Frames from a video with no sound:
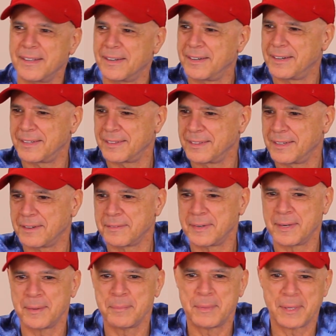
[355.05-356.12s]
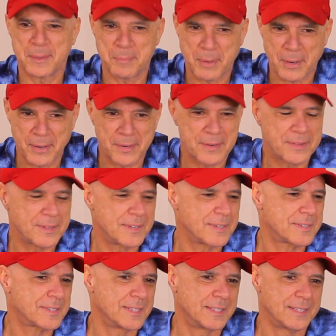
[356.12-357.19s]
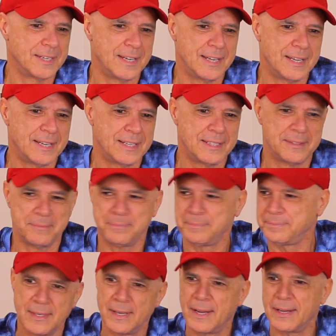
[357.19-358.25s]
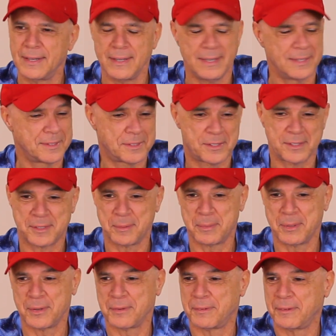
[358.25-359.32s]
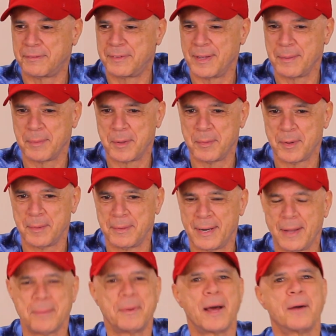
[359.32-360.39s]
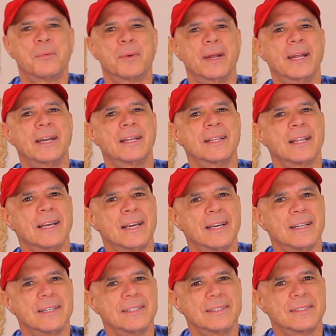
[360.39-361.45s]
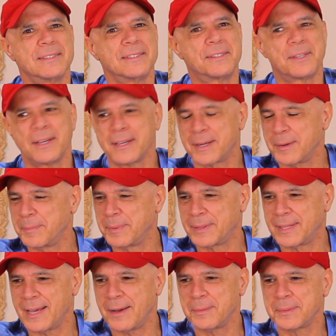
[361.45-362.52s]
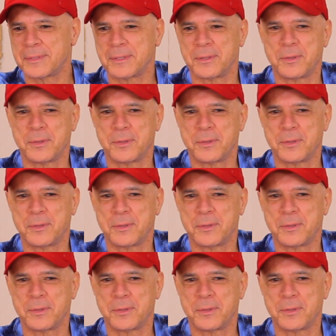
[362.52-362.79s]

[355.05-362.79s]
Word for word: uh, loving them, being part of this, and and uh, it's just a beautiful family moment. I'm not rating that, Jacob, but that was a